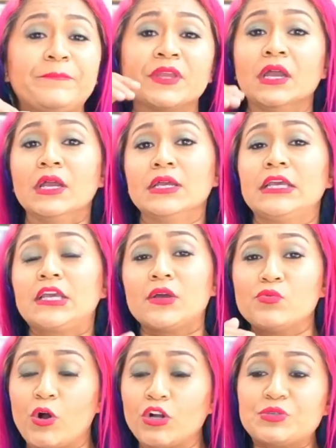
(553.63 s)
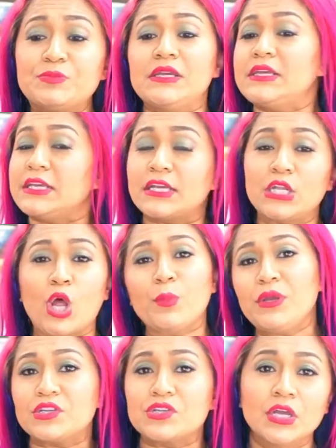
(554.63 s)
He can watch me and he can help
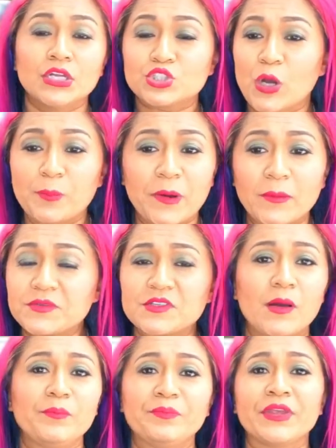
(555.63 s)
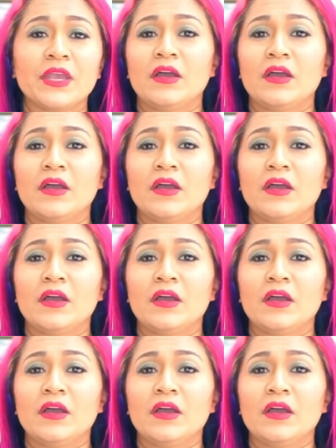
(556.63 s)
me chop up some,